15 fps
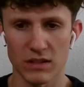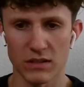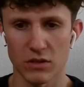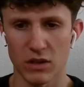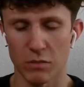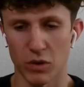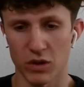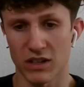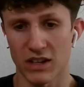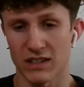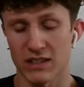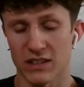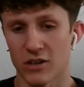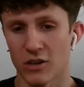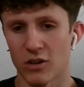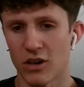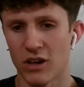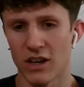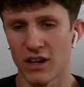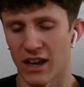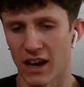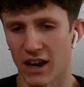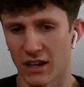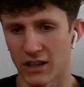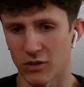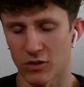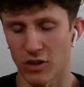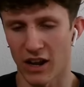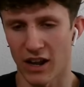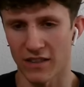will listen to the podcast. So
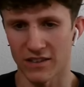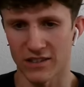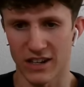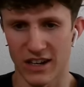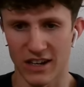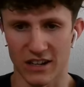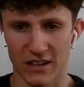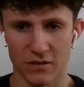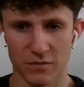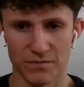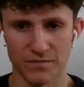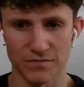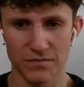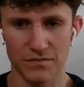yeah, I totally understand it.